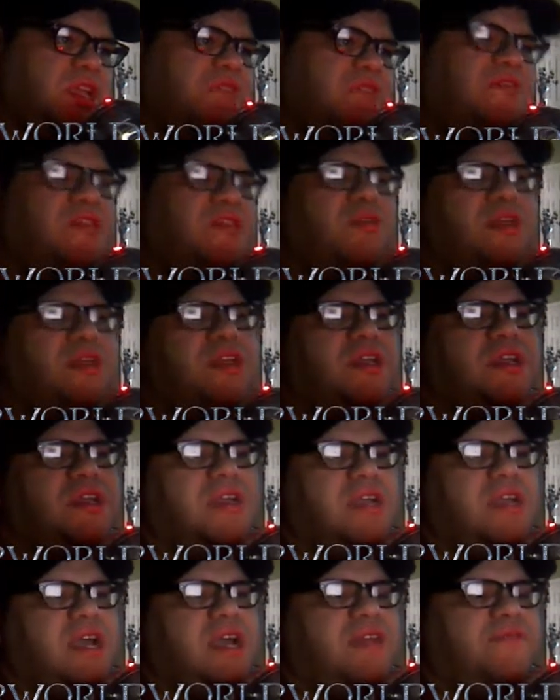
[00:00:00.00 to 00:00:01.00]
Even though it
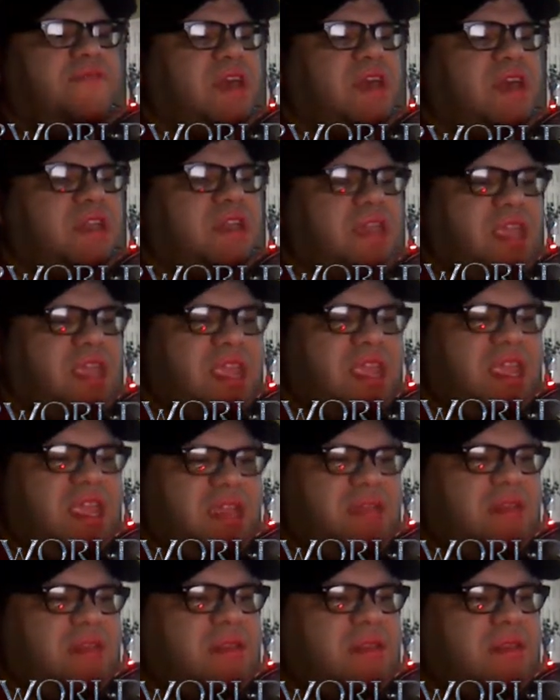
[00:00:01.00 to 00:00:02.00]
kind of got
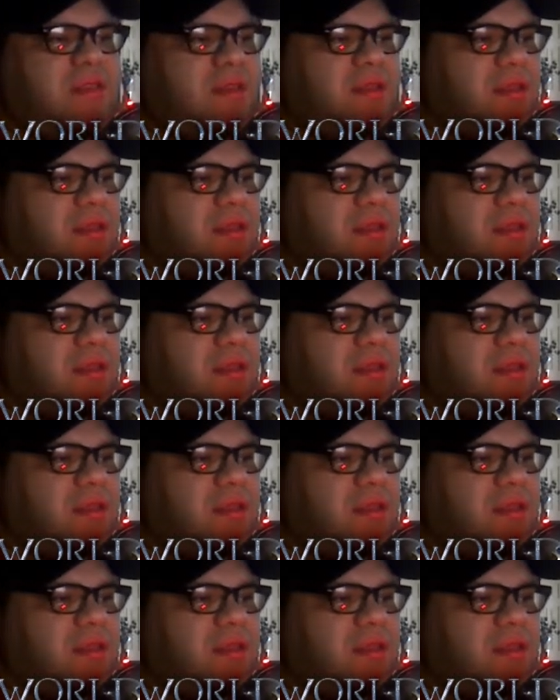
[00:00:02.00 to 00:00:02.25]
hate.